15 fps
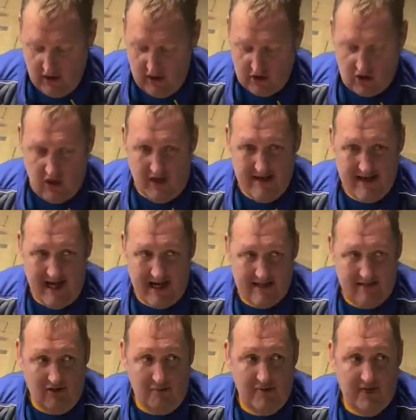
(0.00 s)
It's got a nice
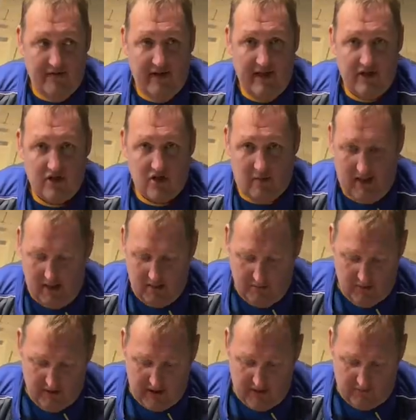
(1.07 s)
little bit of heat to it,
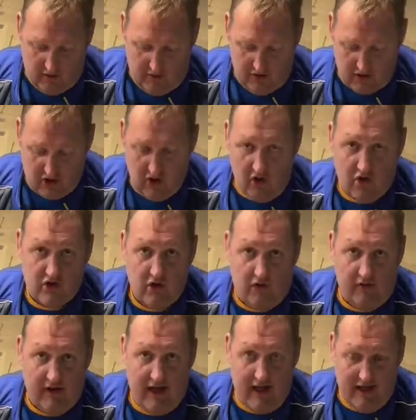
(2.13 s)
but then you've got the sauce
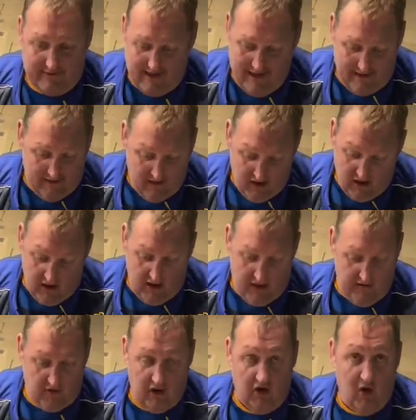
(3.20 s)
on there again, and
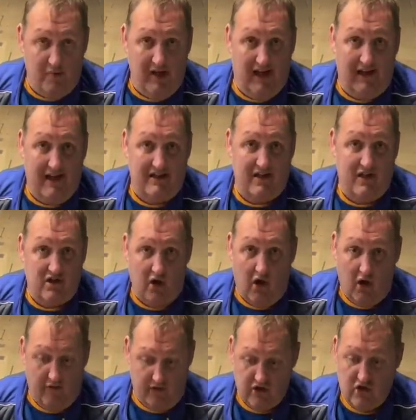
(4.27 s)
you've got a little bit of lettuce
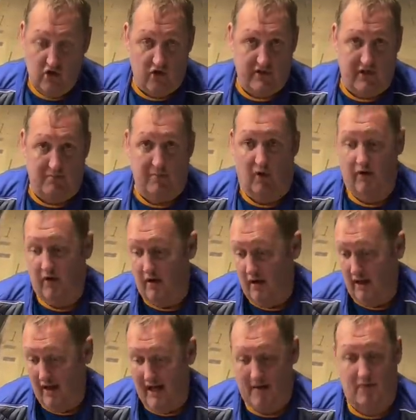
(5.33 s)
on the toasted bun.
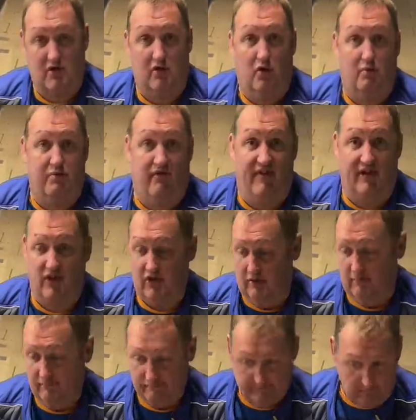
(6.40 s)
Absolute
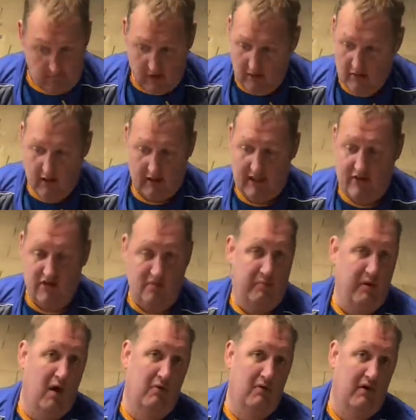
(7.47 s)
perfection. Cans of
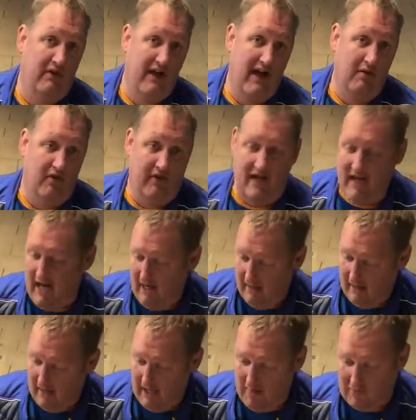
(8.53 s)
pop, they are what they are.
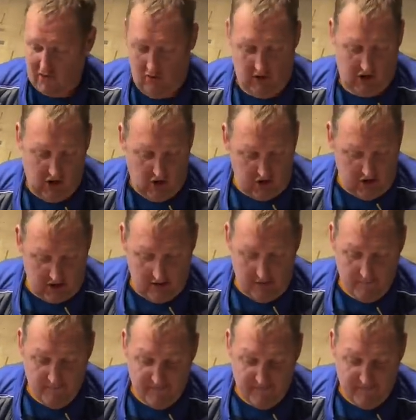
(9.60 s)
Absolutely gorgeous.